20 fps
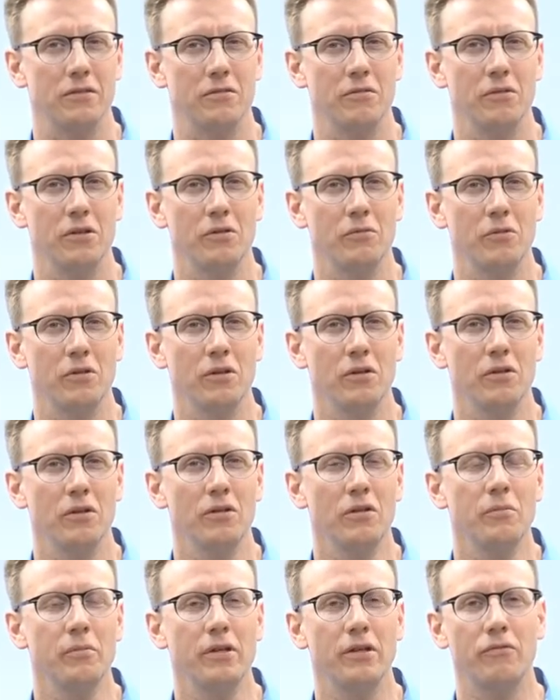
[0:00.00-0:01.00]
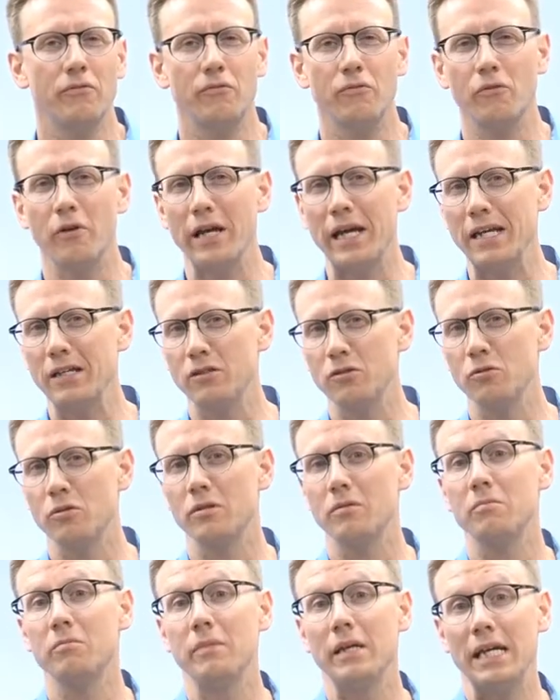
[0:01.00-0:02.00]
We're a little bit afraid to
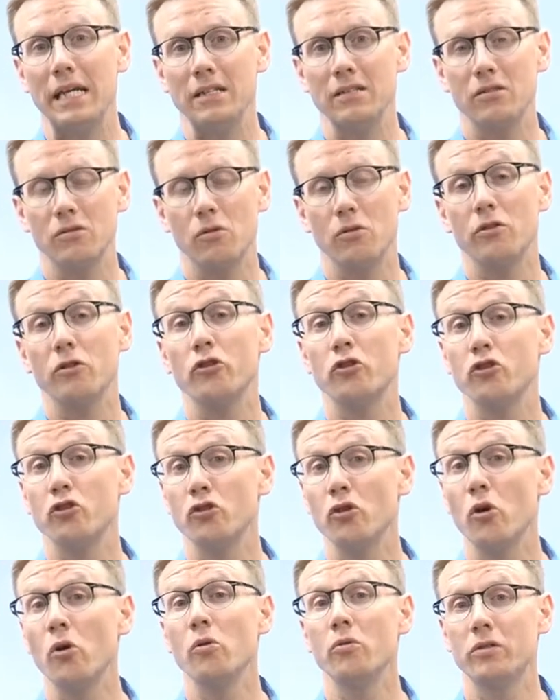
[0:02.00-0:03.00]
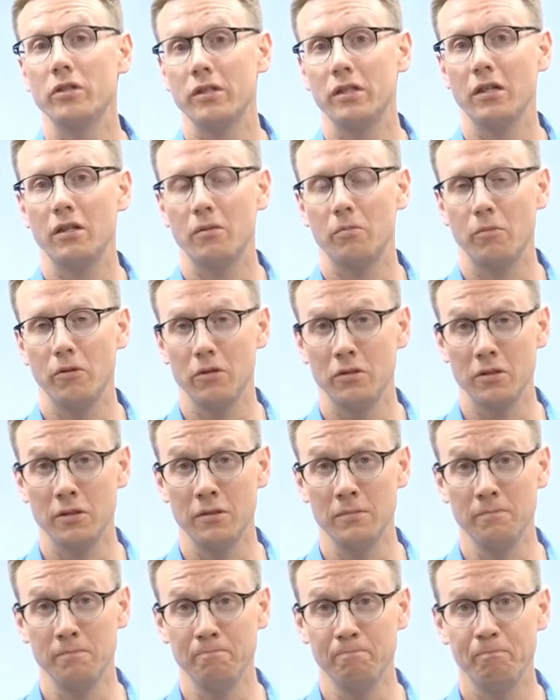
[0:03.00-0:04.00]
admit or to show to the other
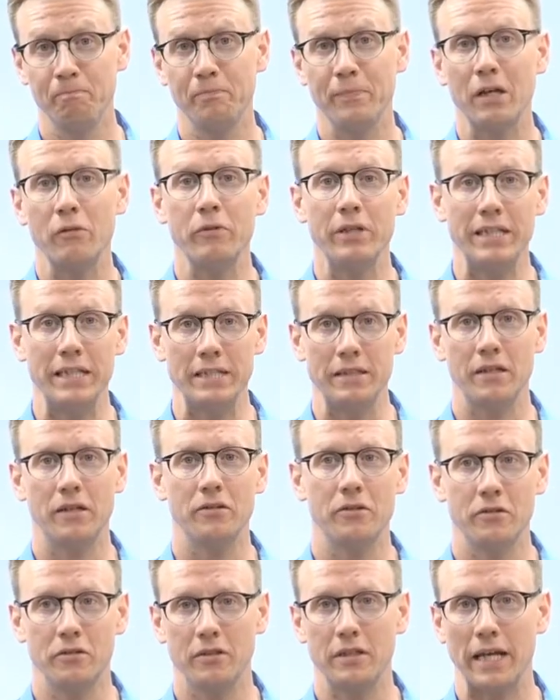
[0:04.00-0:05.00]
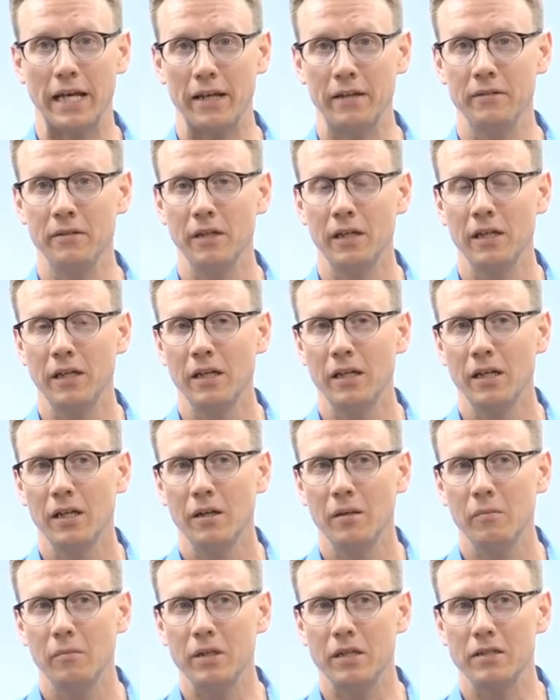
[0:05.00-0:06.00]
person that we didn't understand,
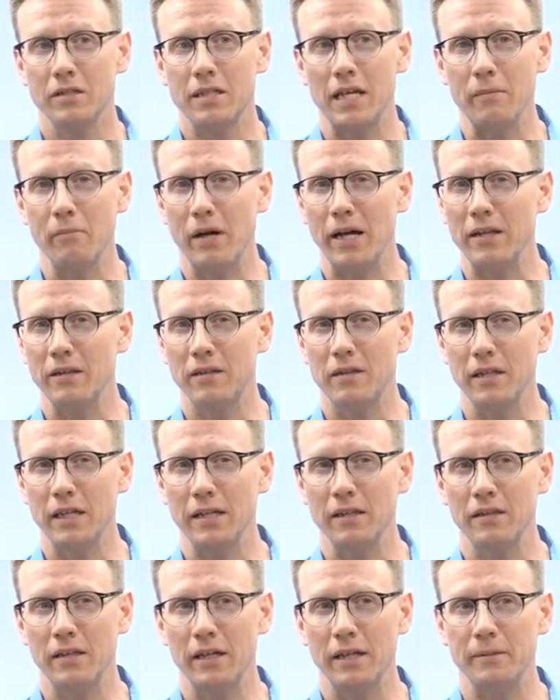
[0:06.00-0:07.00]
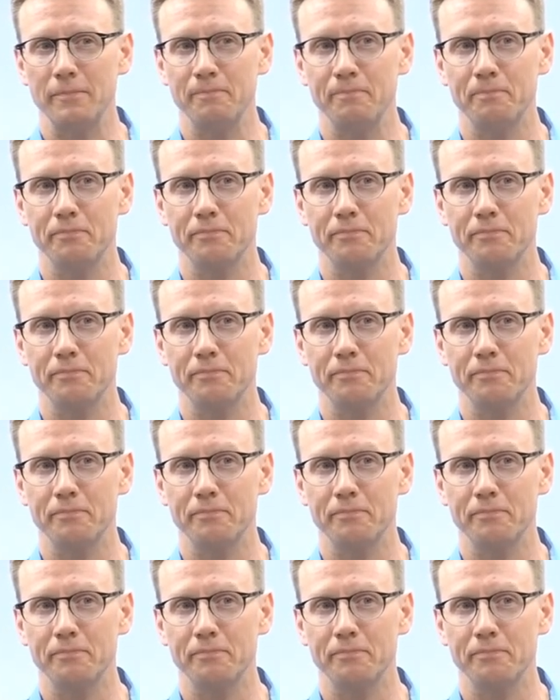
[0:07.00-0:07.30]
because they might think that